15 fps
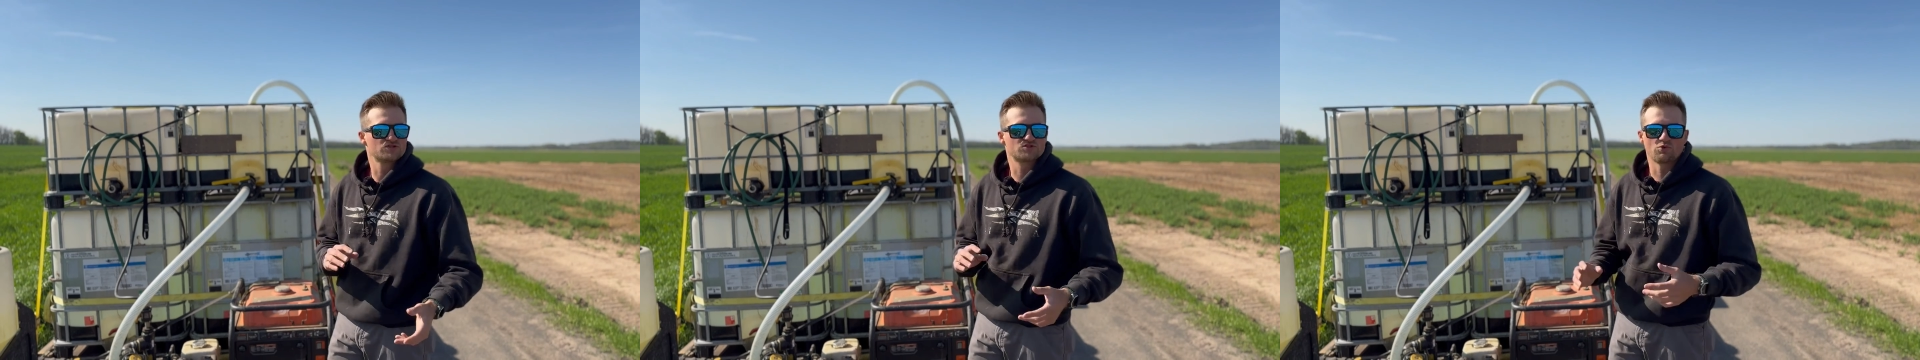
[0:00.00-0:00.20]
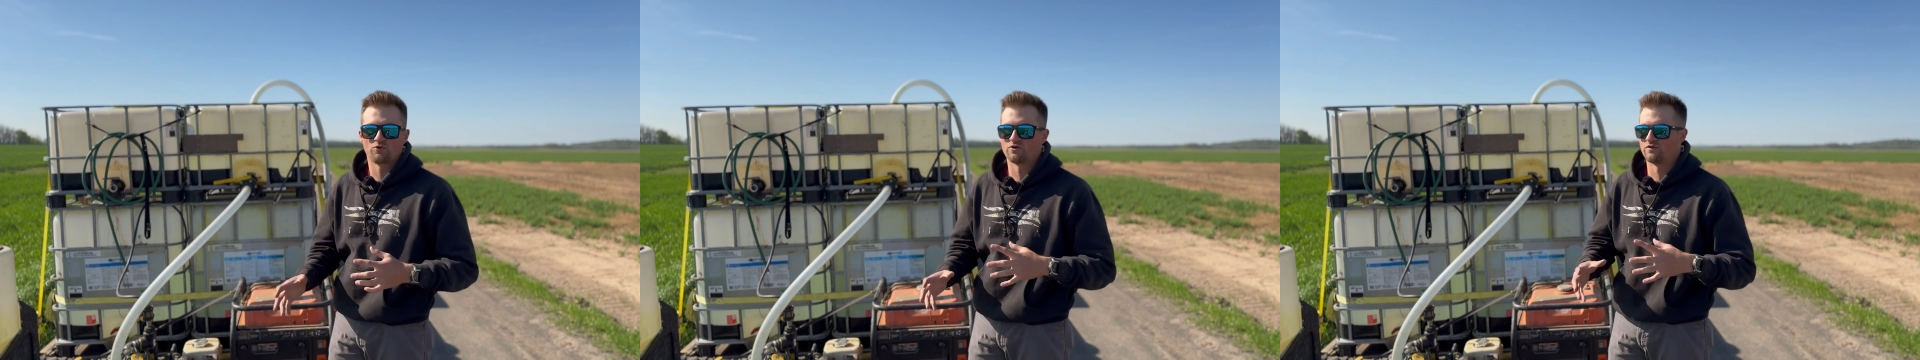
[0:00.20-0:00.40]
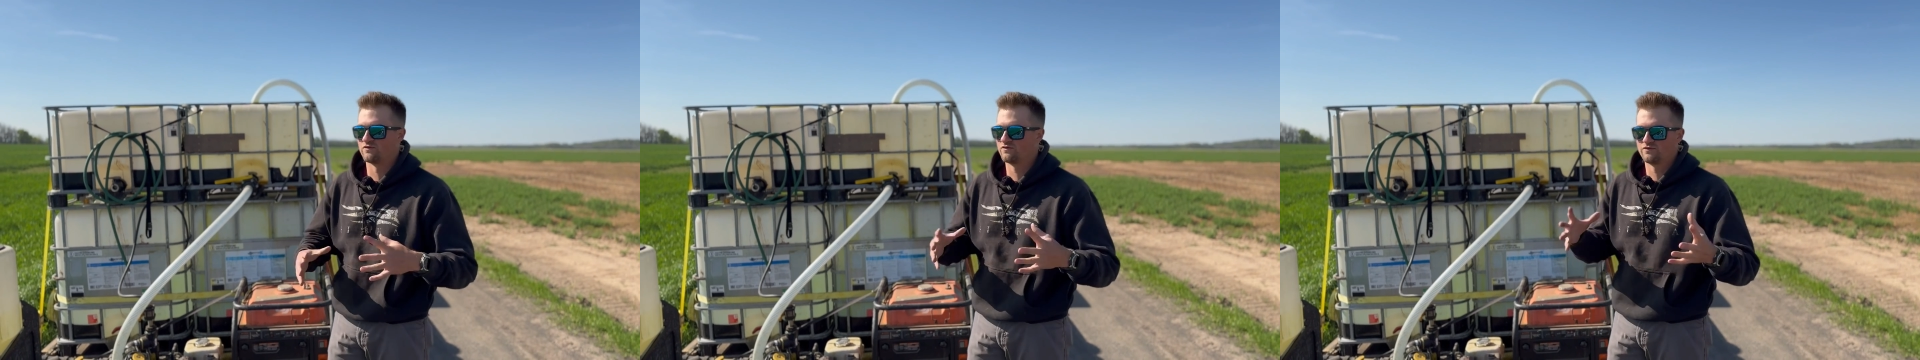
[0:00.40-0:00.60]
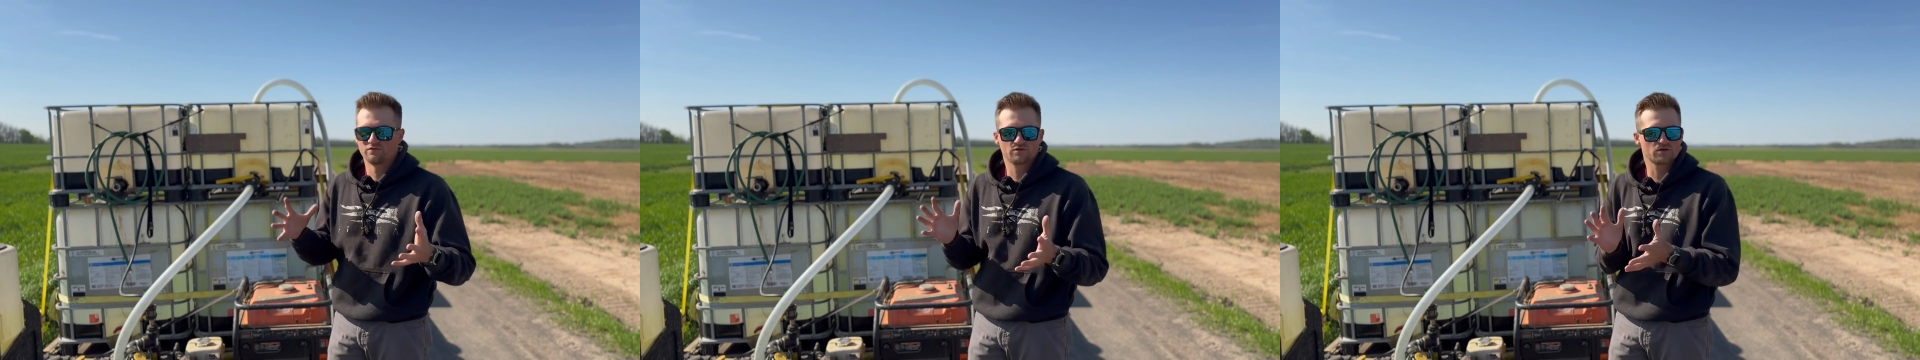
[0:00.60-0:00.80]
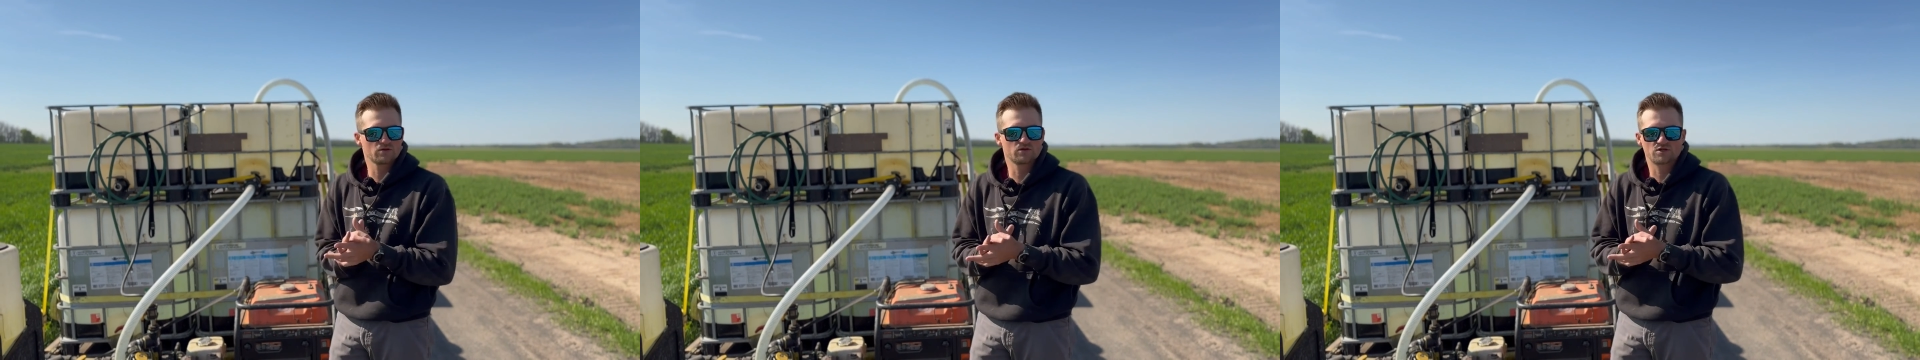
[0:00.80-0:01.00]
sort of
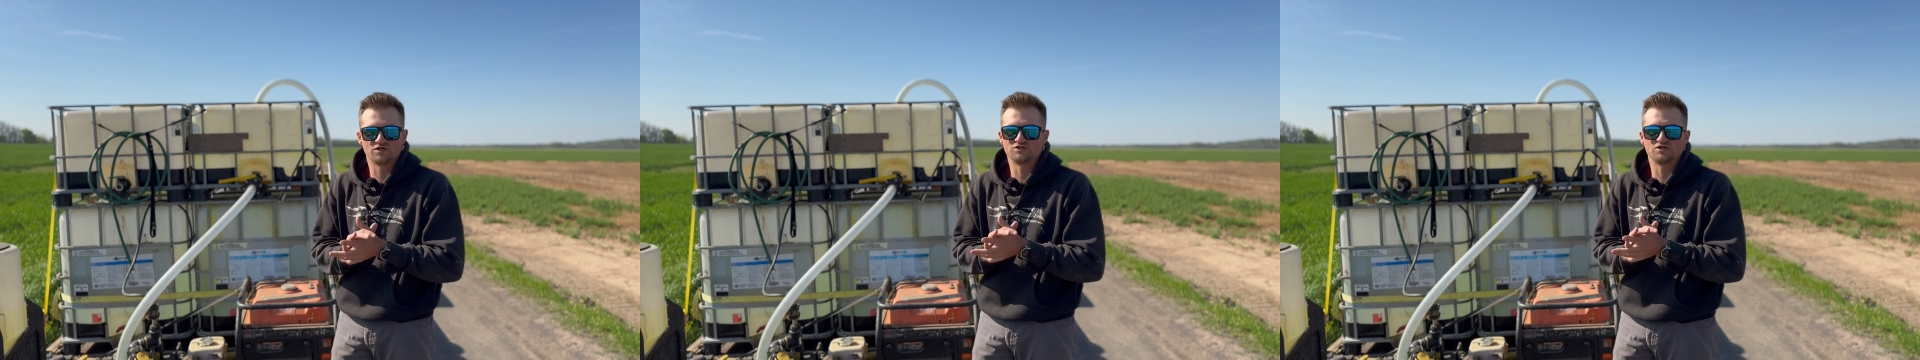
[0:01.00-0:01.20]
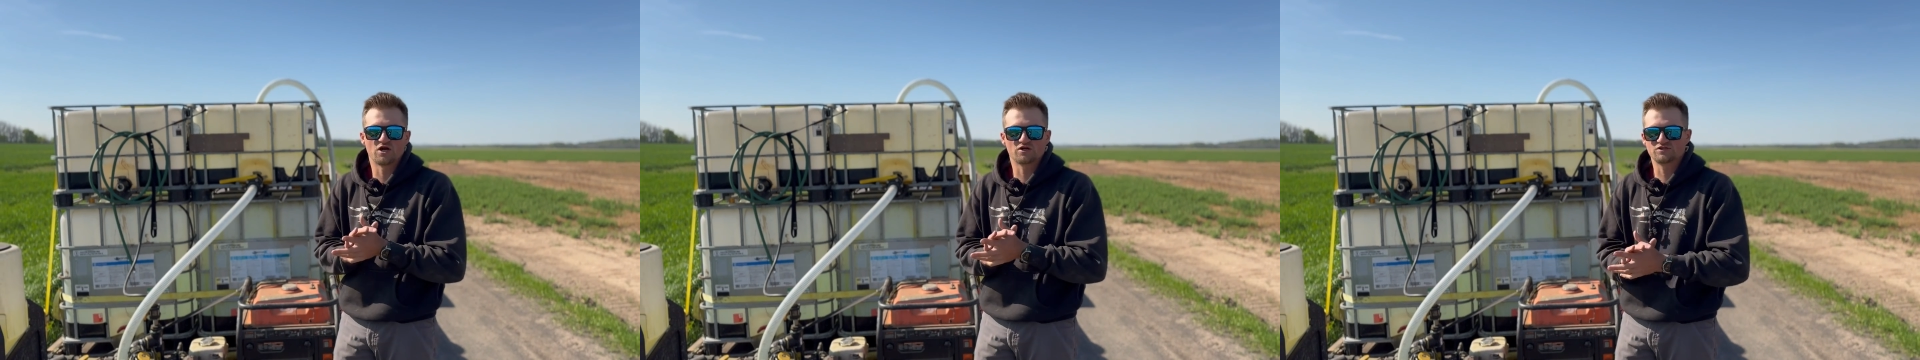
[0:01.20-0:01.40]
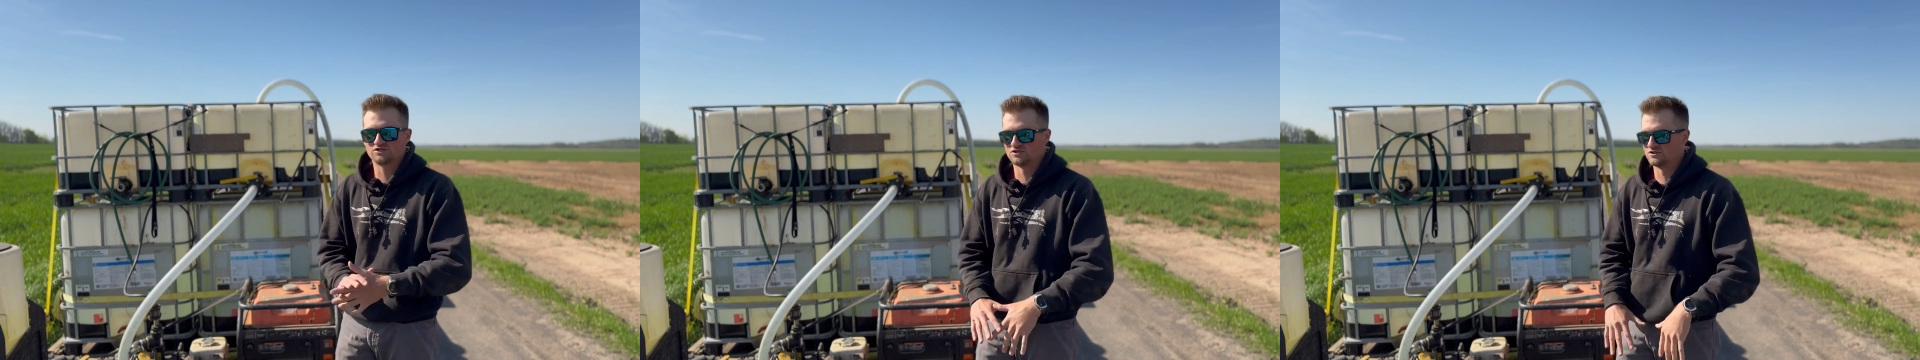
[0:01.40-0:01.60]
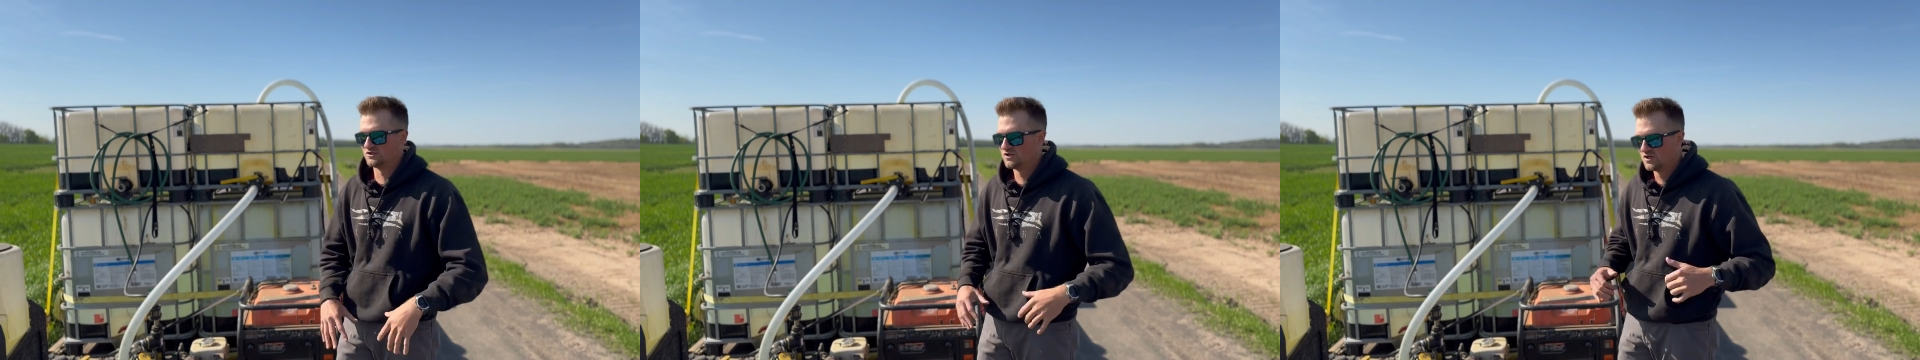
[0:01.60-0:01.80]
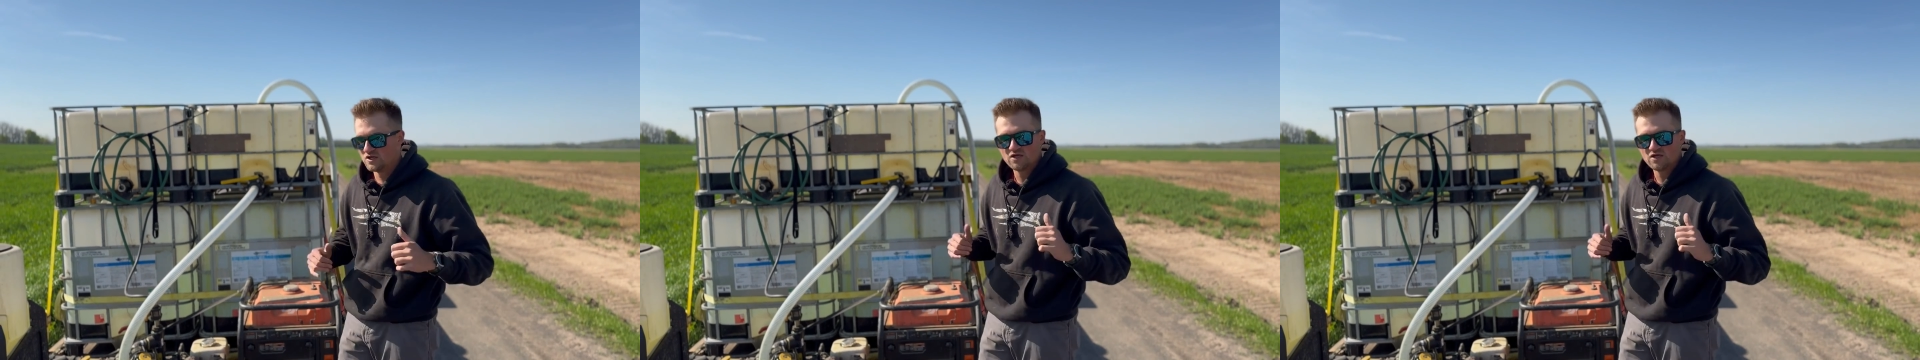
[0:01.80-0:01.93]
conjunction